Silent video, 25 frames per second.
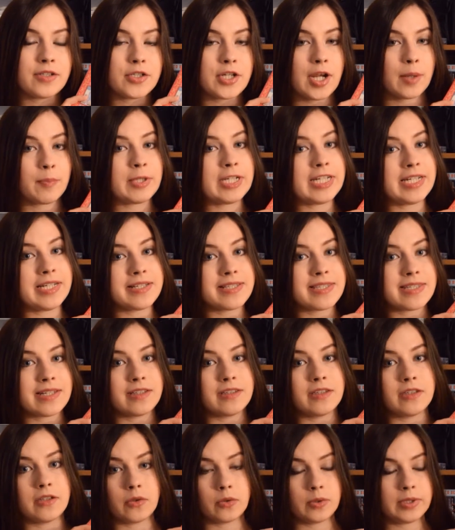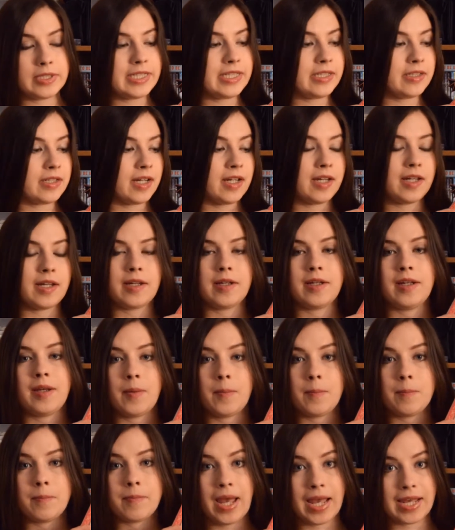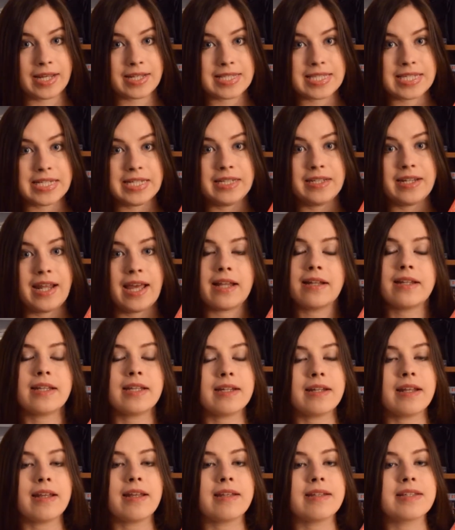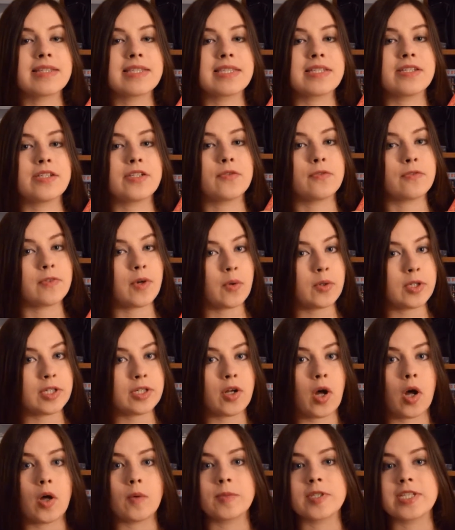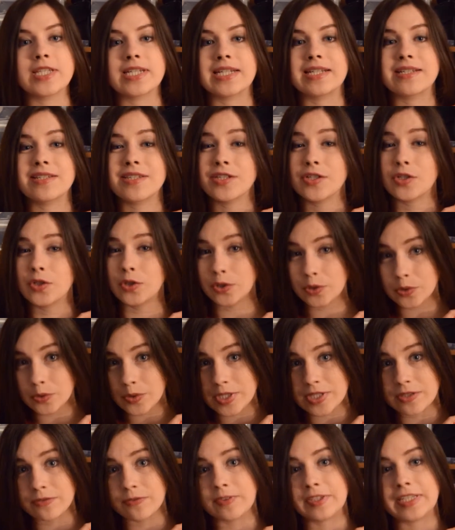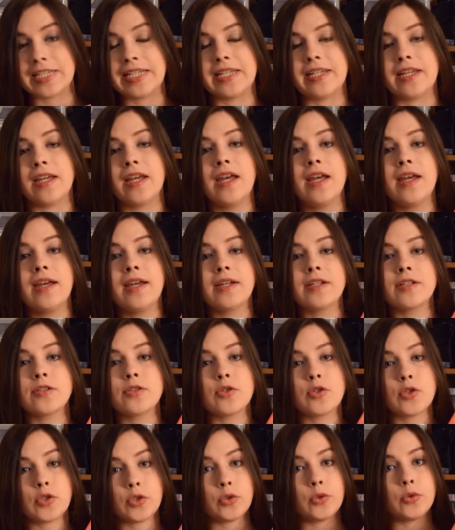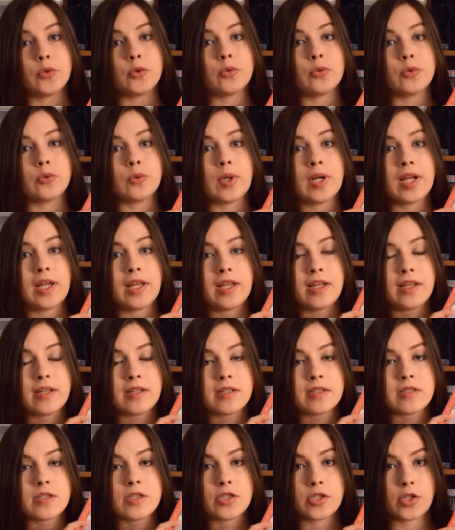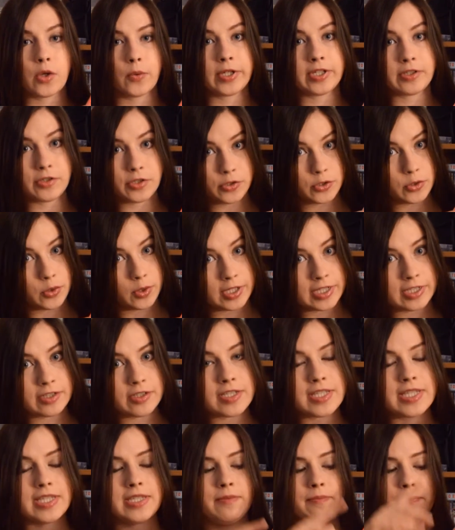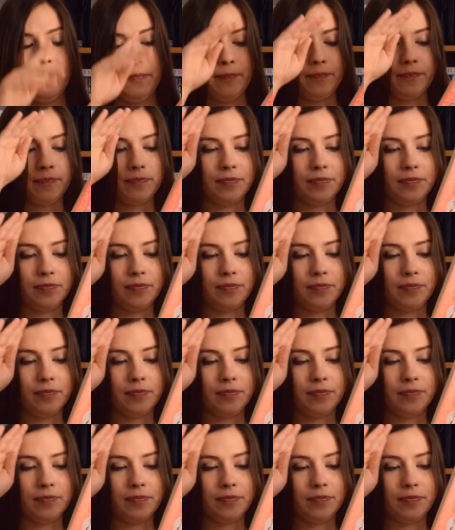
Japanese Lolita magazine, and it is devoted almost exclusively to sewing tutorials.